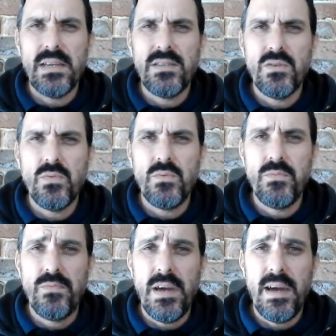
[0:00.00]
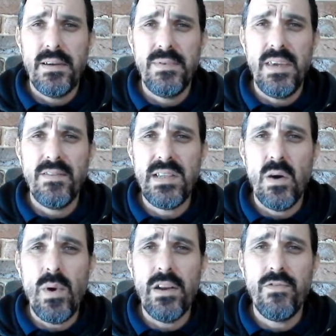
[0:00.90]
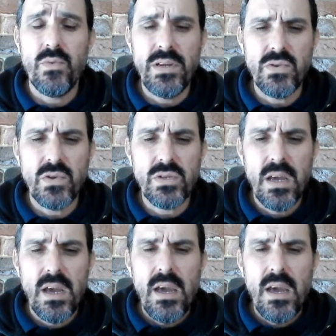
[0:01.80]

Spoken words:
to give us that wonderful resource.